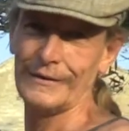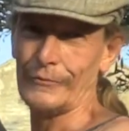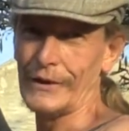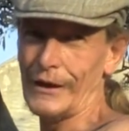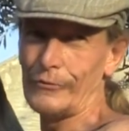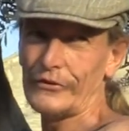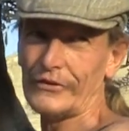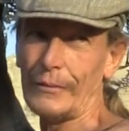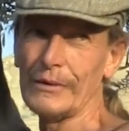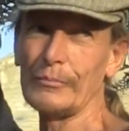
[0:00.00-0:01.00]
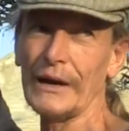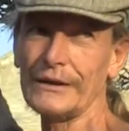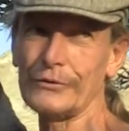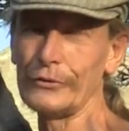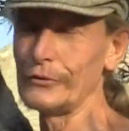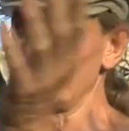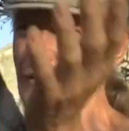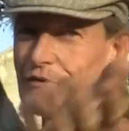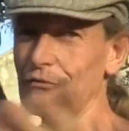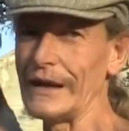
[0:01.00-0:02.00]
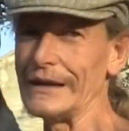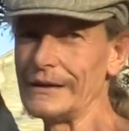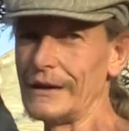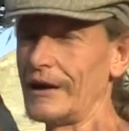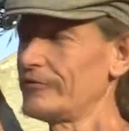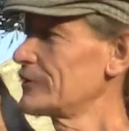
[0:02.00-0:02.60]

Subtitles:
When I was coming back to this valley after